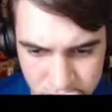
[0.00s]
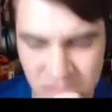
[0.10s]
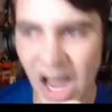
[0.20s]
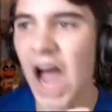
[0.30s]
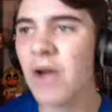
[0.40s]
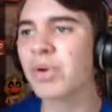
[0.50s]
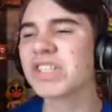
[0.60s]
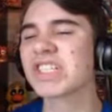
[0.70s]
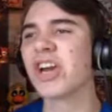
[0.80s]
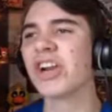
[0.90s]
I
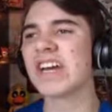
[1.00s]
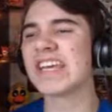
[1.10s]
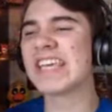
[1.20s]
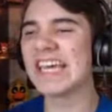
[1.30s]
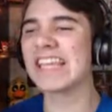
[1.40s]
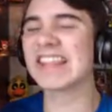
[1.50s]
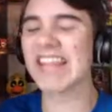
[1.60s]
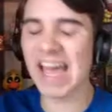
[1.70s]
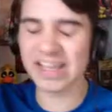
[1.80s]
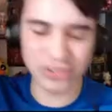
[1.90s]
was gonna get
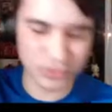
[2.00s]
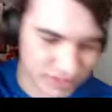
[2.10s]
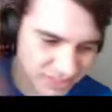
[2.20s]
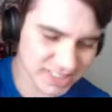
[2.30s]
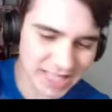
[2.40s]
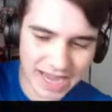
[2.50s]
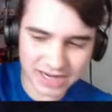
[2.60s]
that, you sack